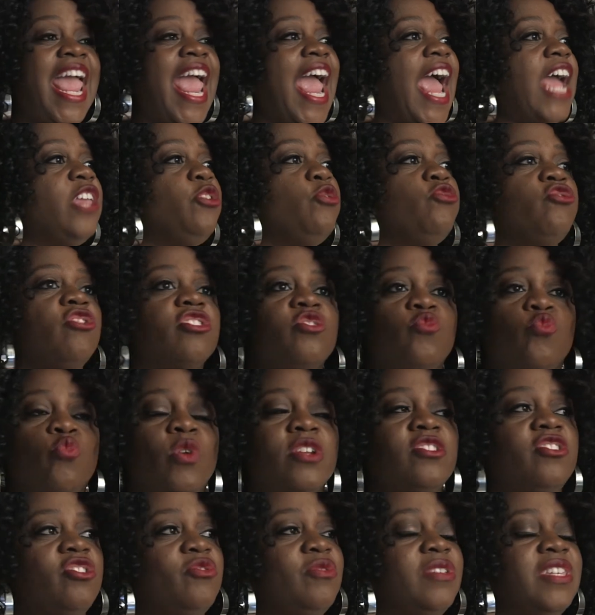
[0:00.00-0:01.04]
and you just
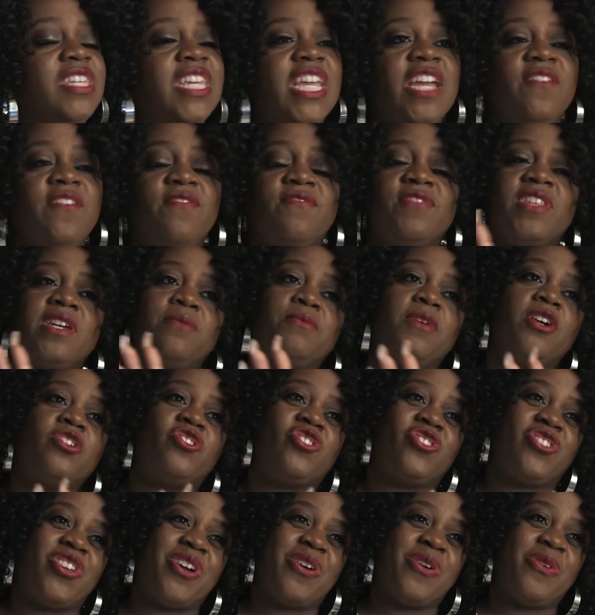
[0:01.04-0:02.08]
want to give them a
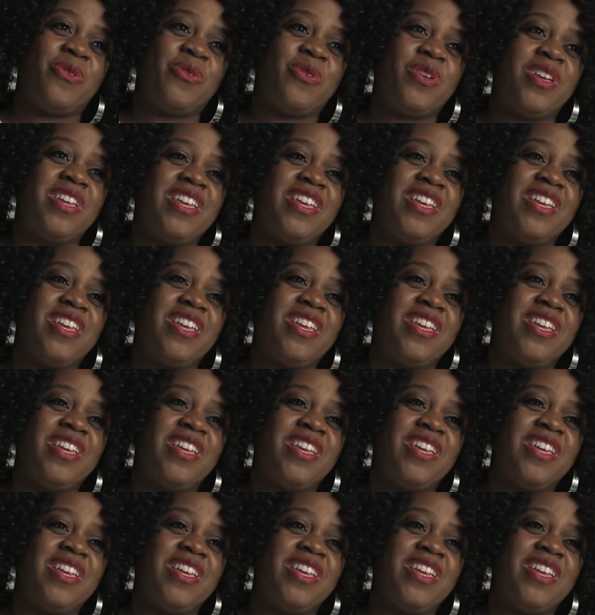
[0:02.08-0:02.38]
show.